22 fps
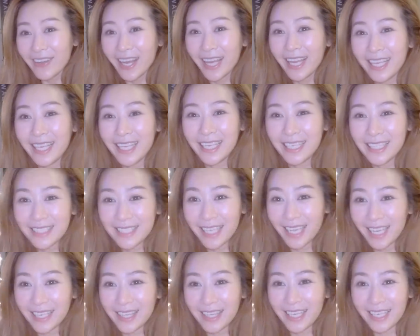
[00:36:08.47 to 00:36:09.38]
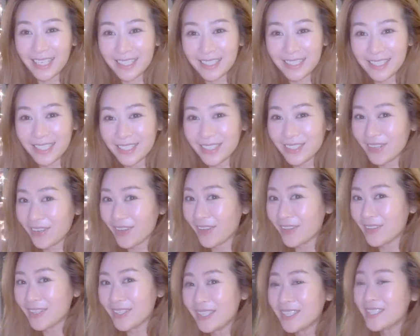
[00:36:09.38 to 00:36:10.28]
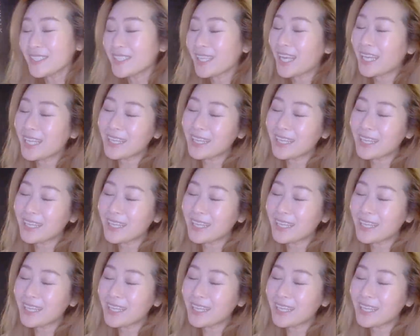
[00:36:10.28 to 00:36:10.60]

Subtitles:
I guess that is it, girlies.